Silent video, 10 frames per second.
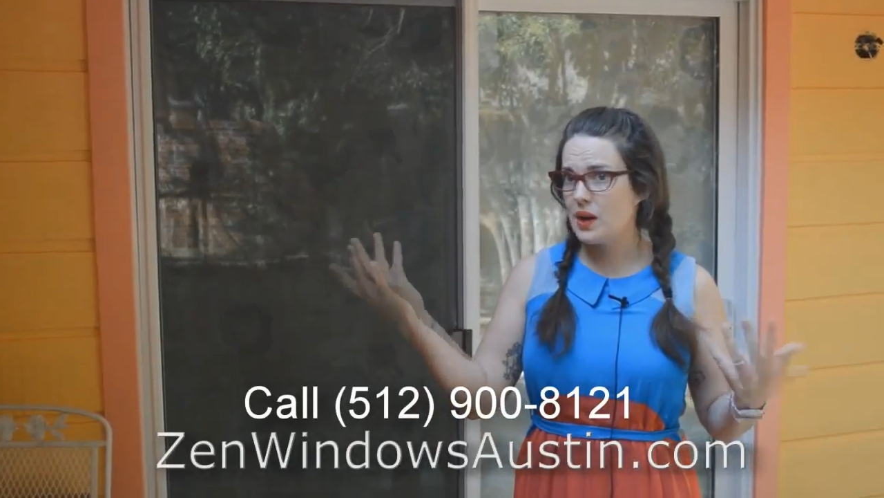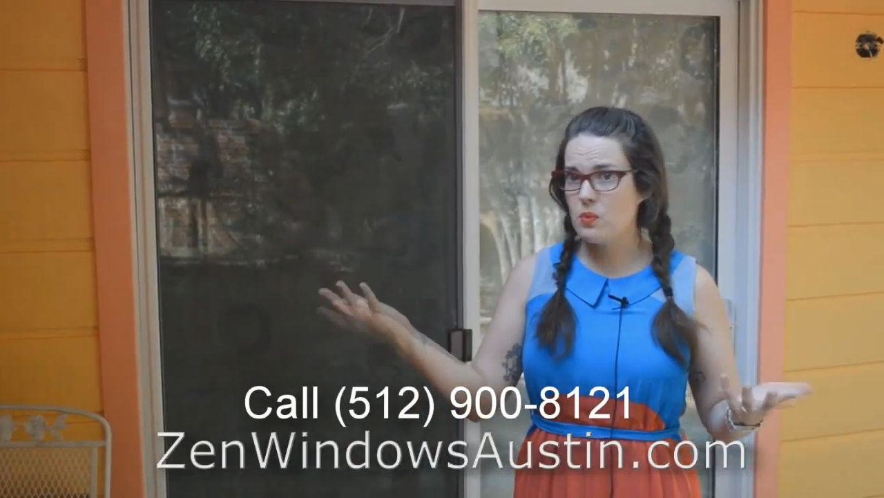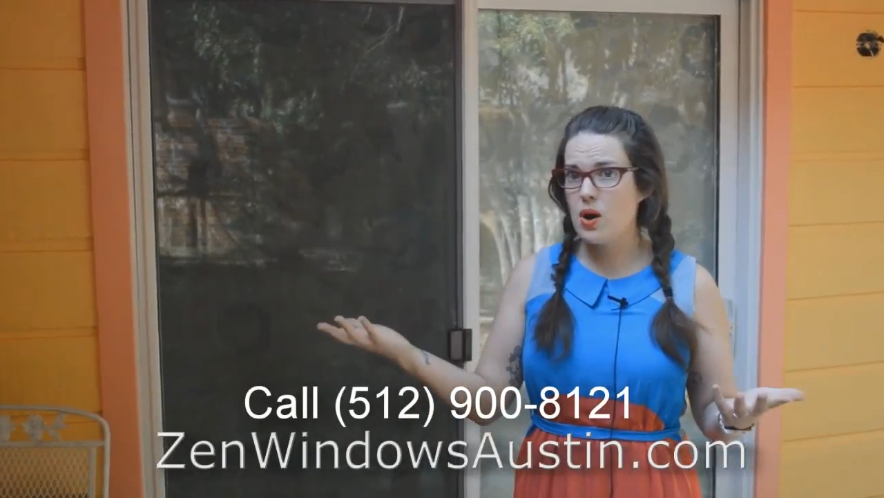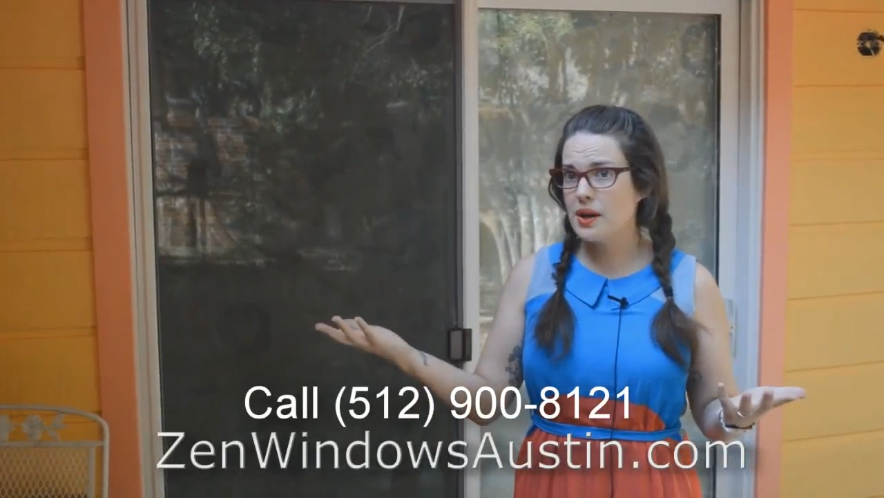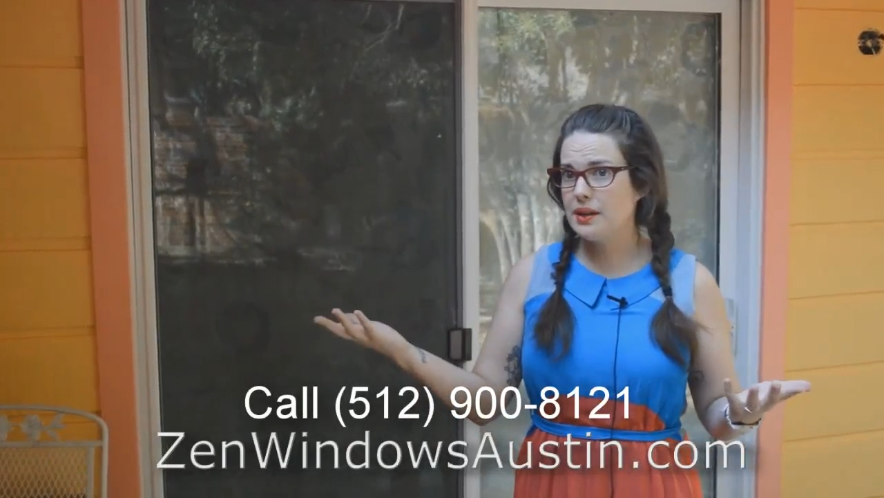I
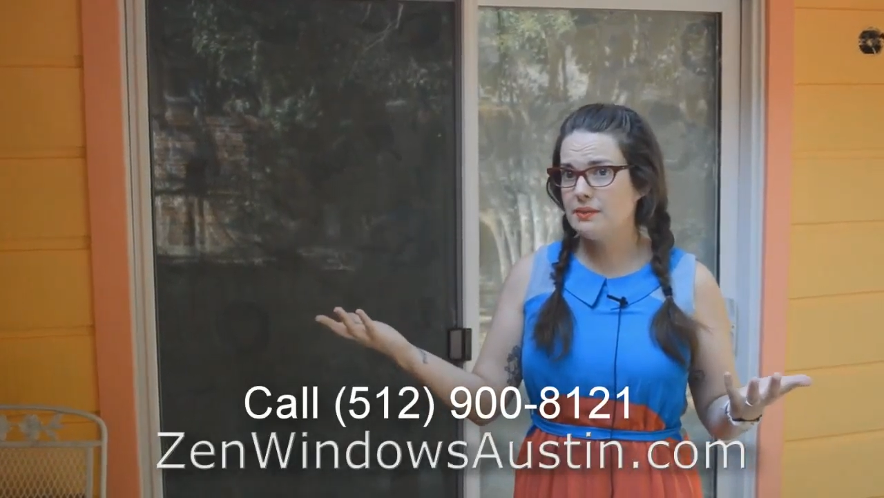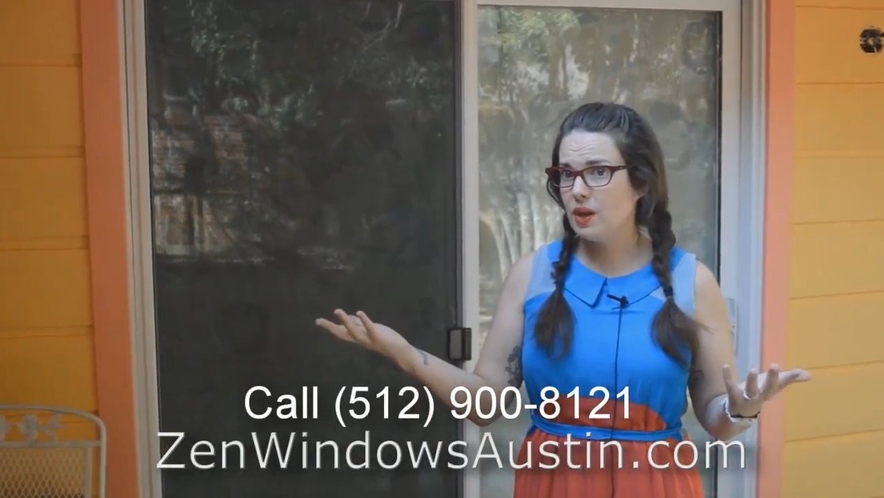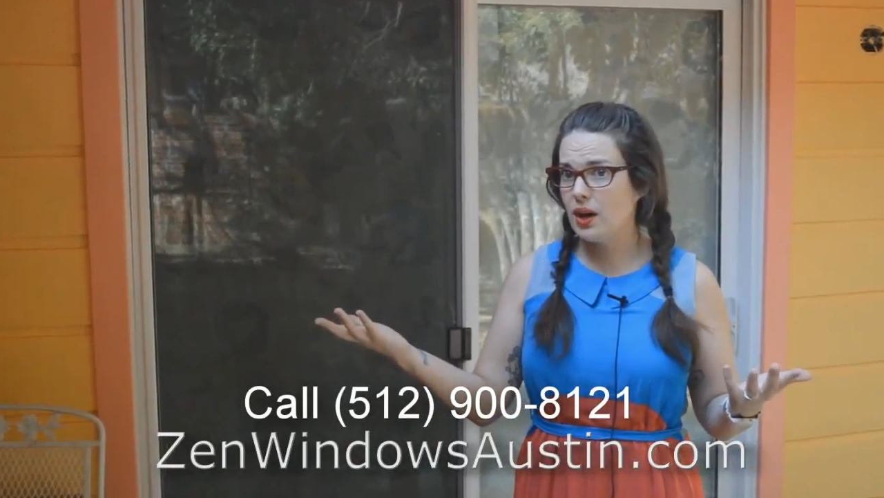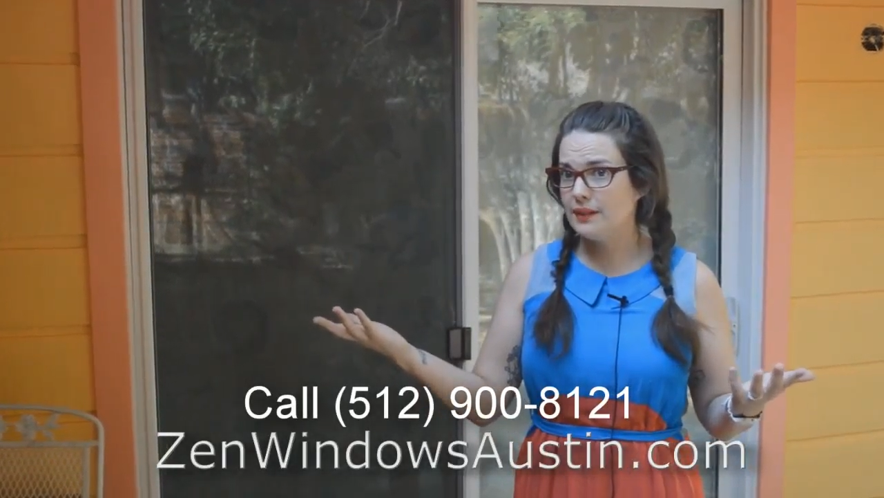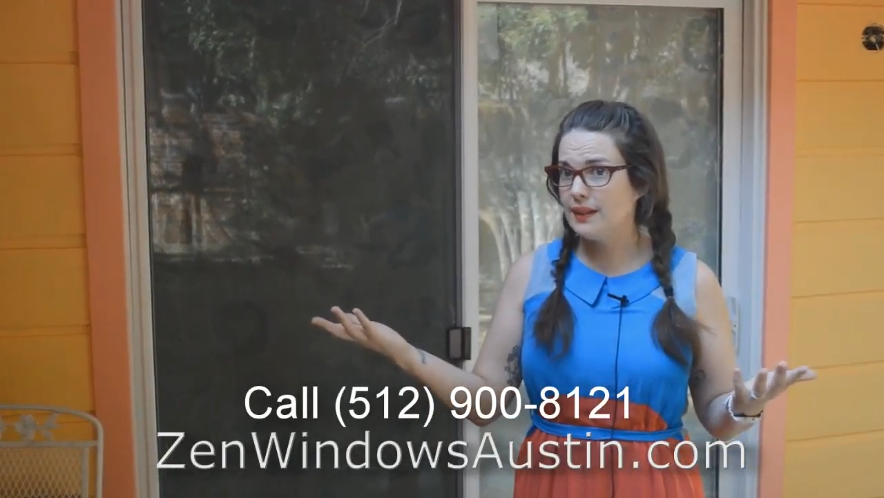wanted
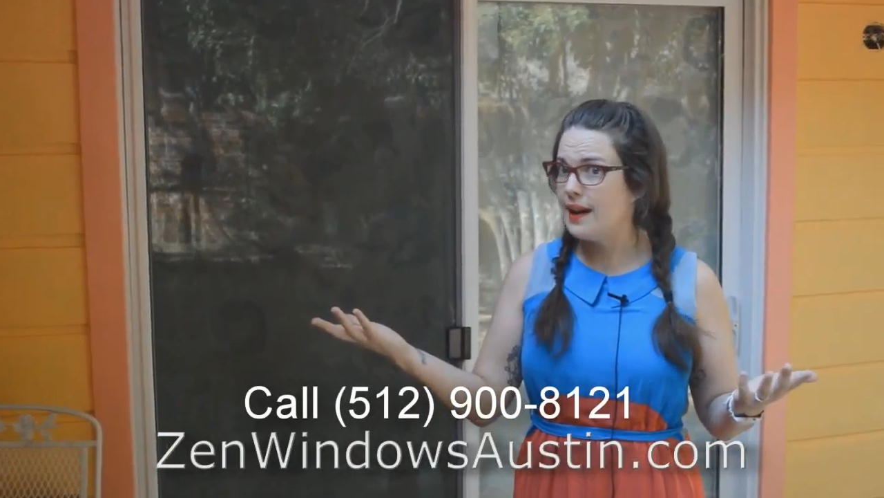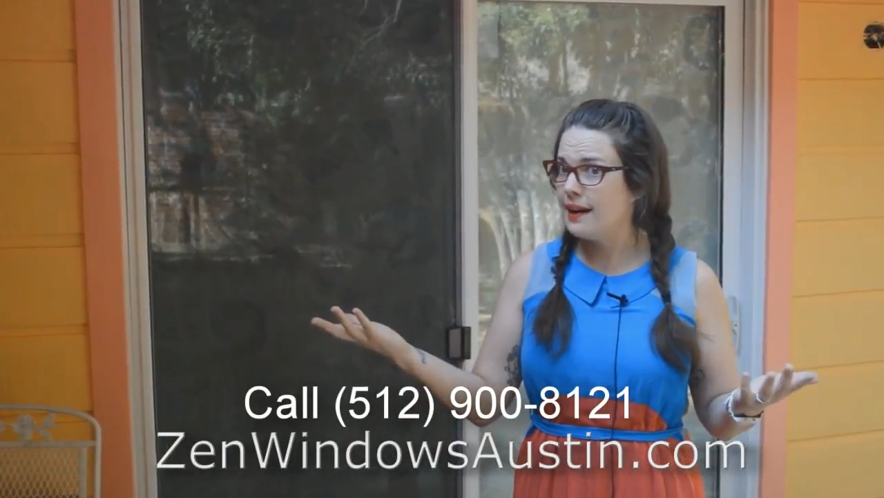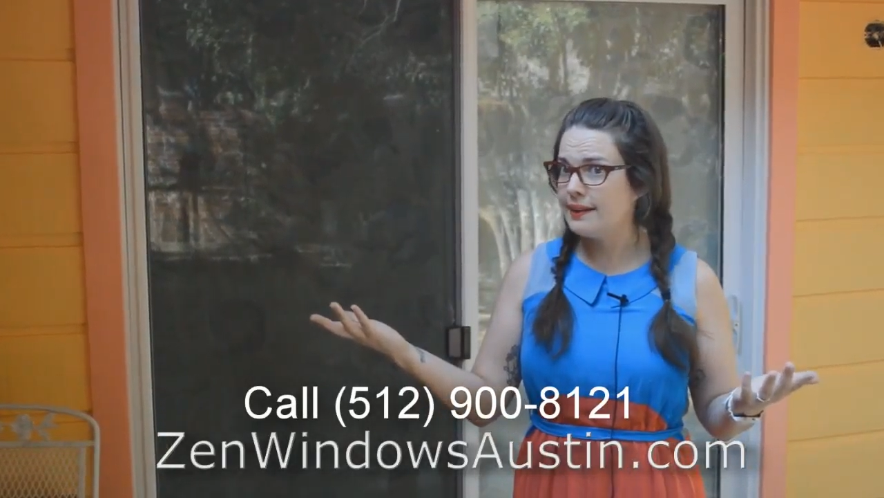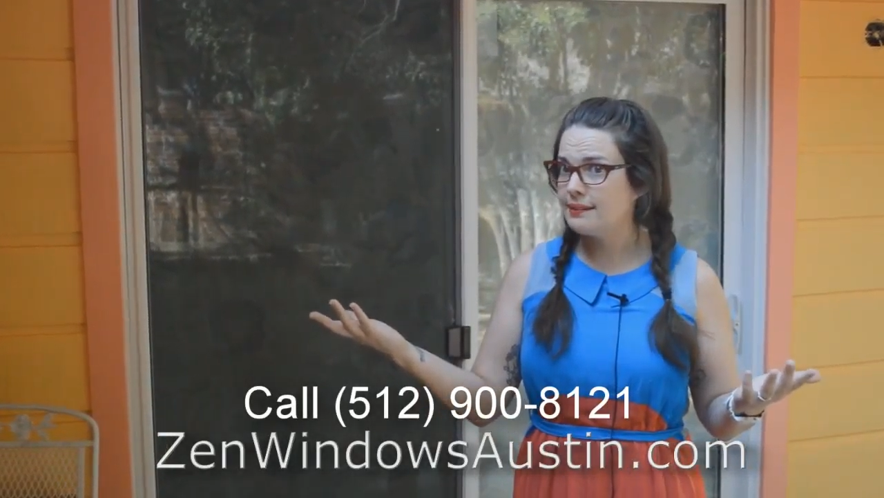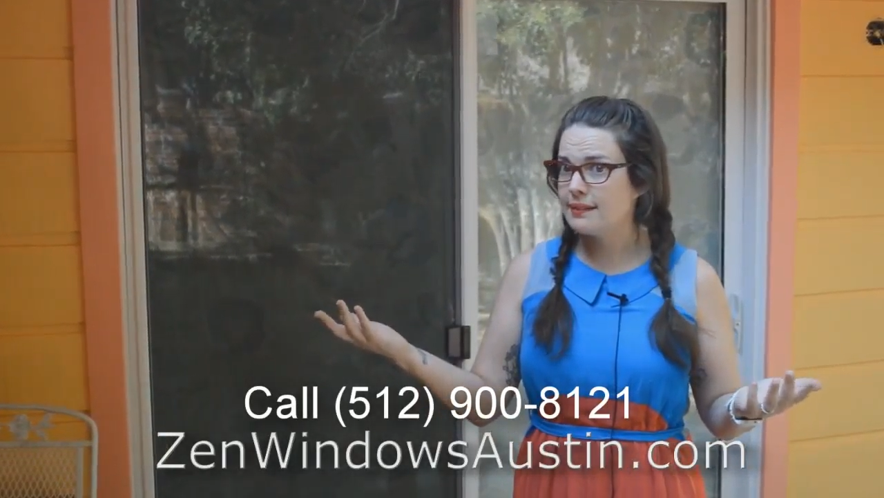
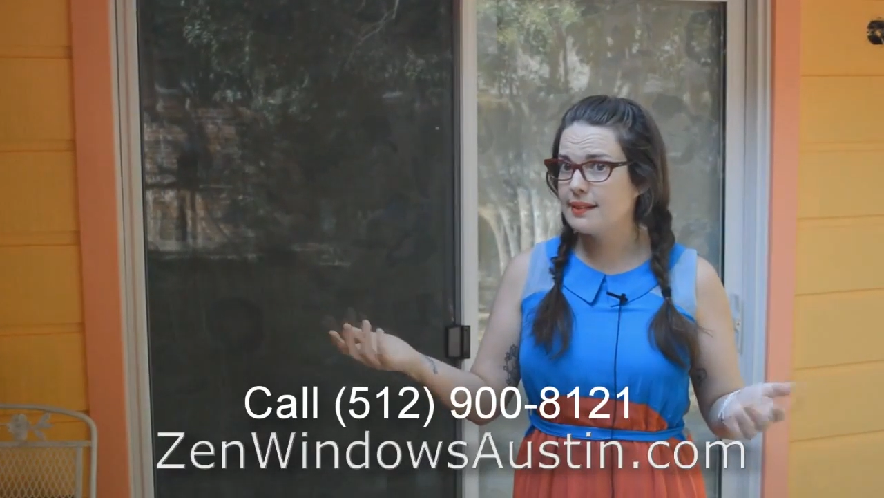online,